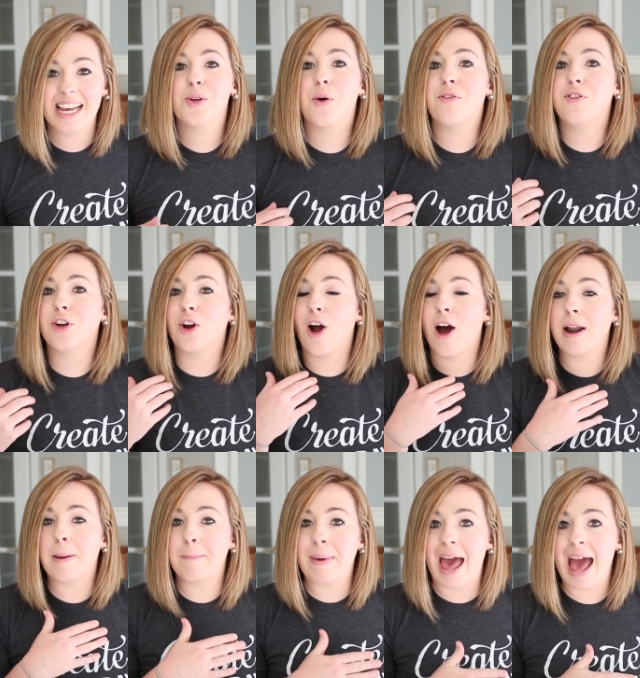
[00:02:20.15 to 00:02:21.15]
So if you're on
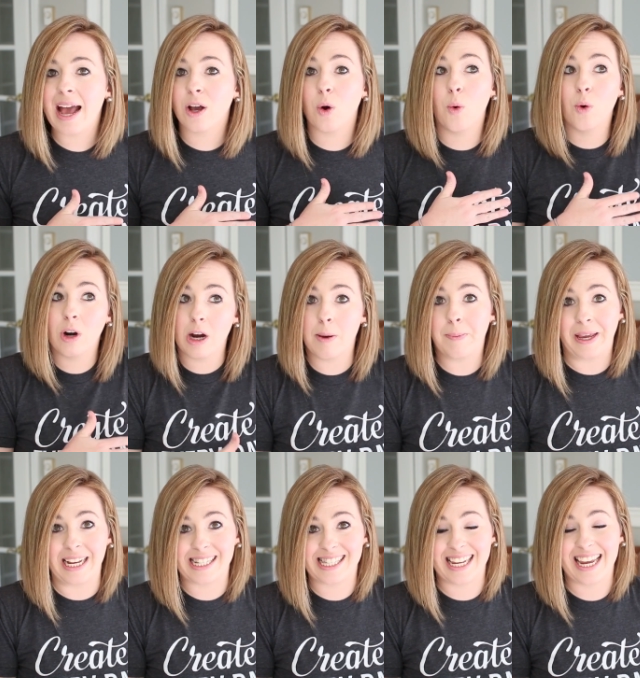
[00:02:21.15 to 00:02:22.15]
a Mac or a
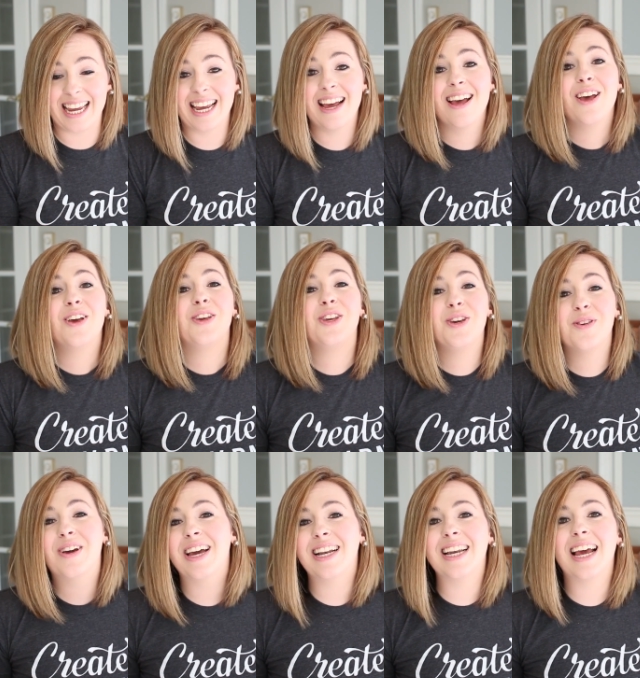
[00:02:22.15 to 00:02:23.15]
P C, you
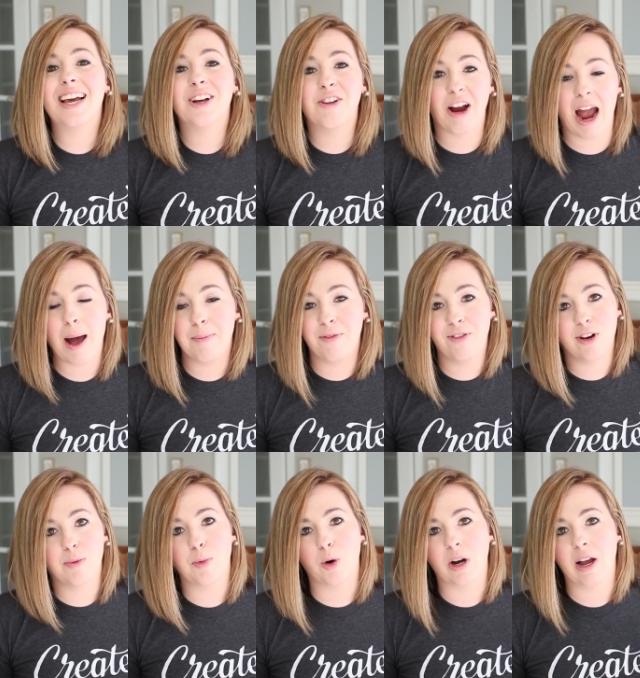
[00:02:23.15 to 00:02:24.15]
can grab
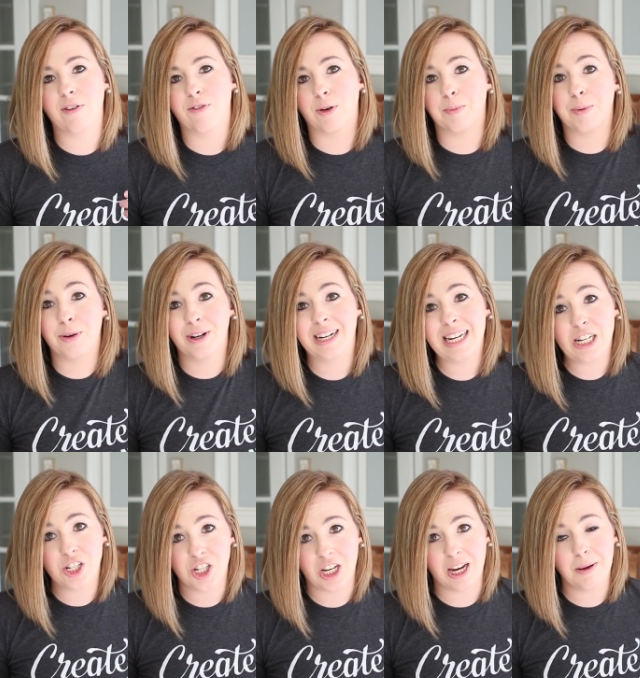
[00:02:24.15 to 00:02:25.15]
Filmora for pretty
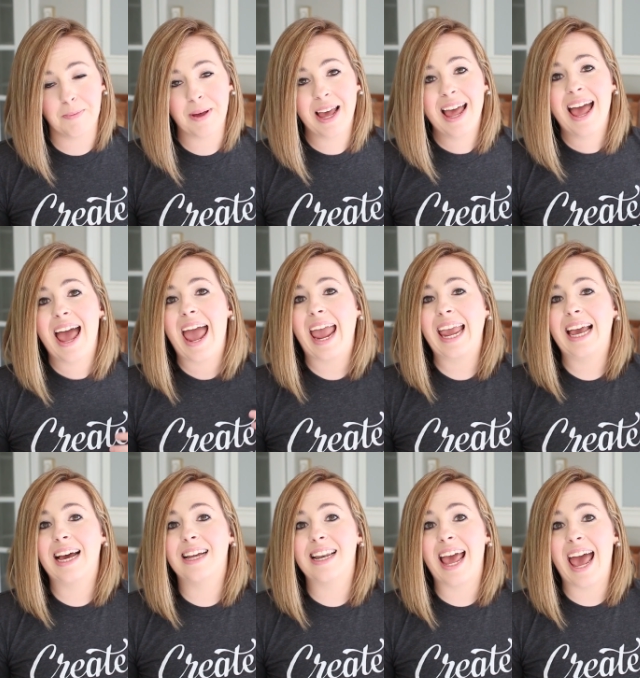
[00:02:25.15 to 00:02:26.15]
cheap
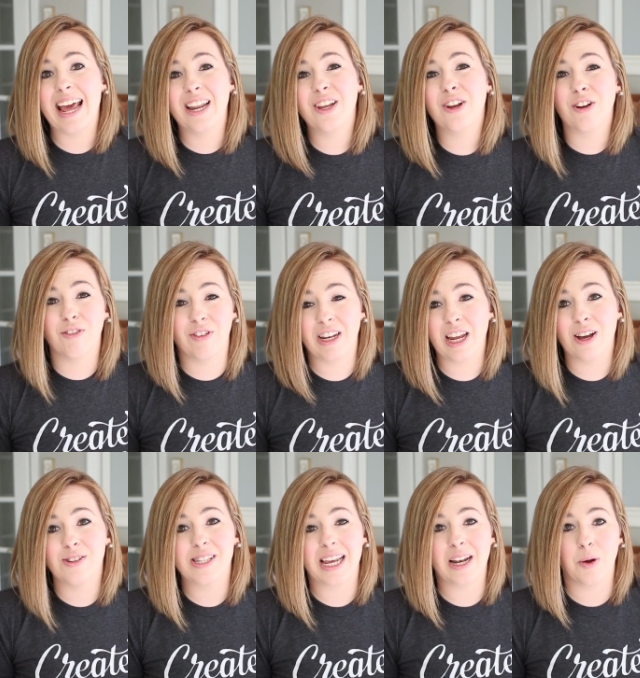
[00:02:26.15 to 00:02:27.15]
and edit your
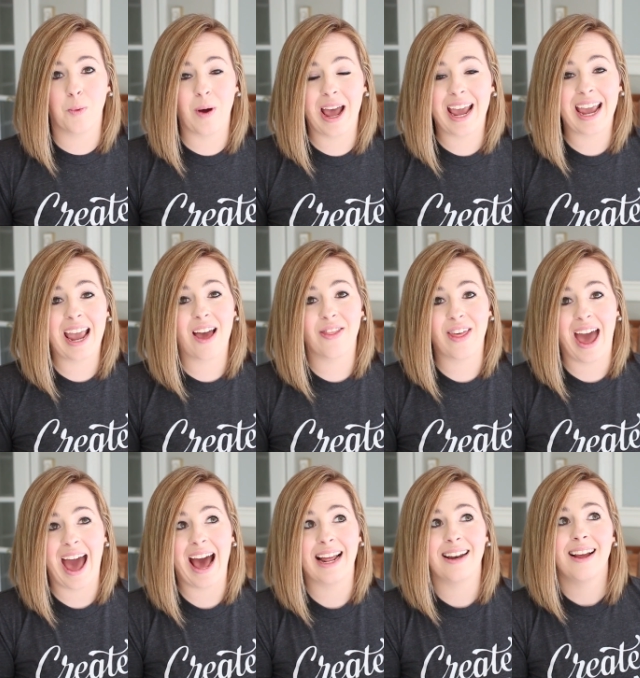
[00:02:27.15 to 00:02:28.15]
videos in a way
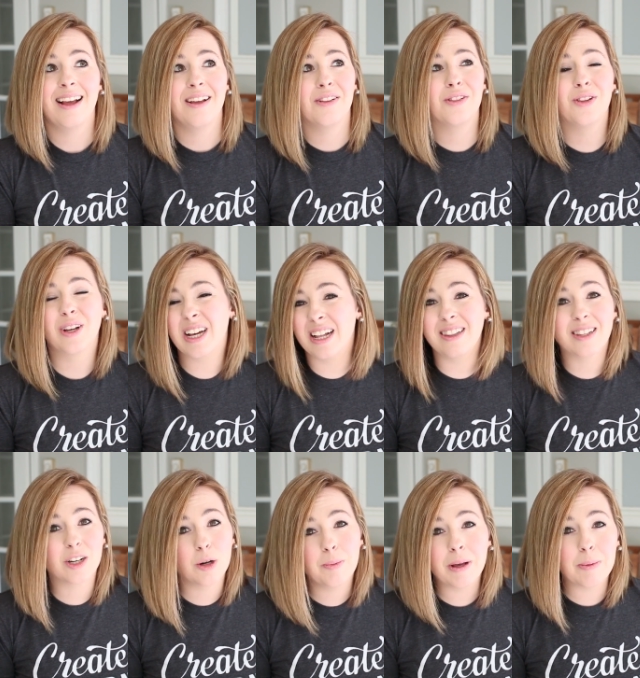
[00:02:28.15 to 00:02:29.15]
that look a
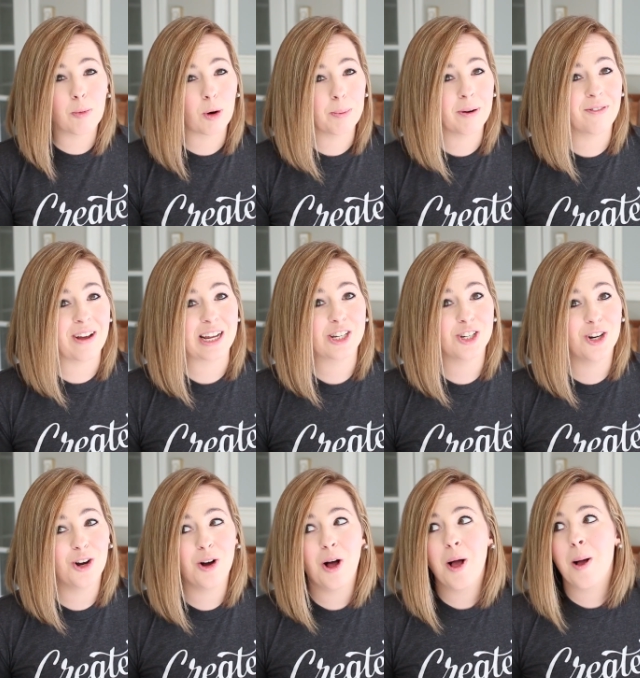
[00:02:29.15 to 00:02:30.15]
little bit more
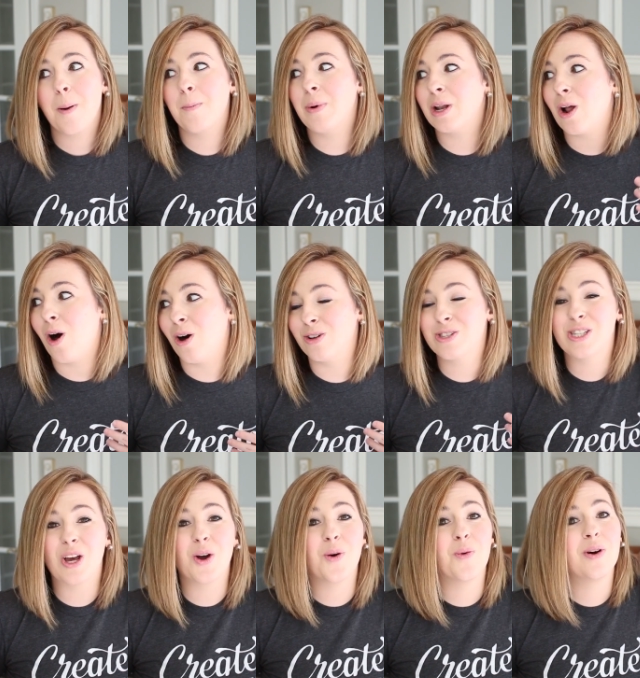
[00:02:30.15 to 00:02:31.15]
professional but
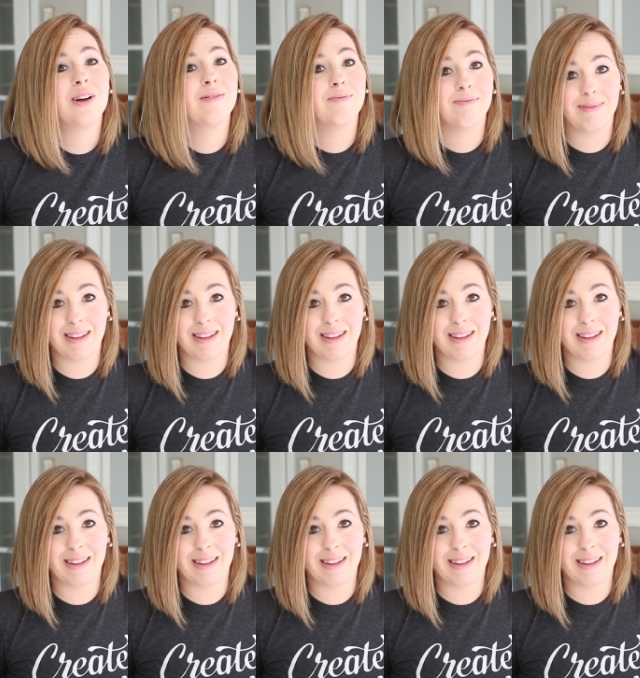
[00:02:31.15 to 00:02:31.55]
also